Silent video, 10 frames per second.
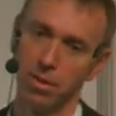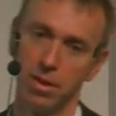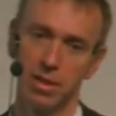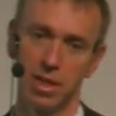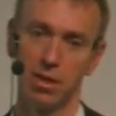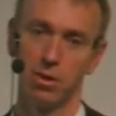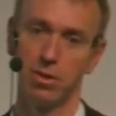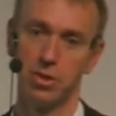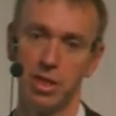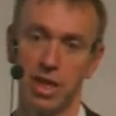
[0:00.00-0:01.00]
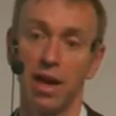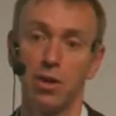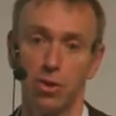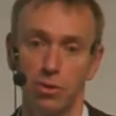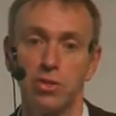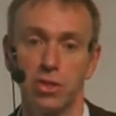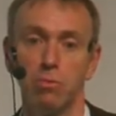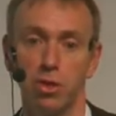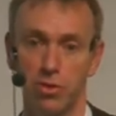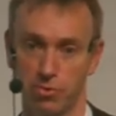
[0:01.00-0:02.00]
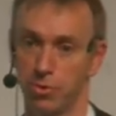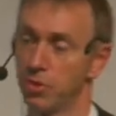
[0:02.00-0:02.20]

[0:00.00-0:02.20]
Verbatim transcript: that the technology can do some useful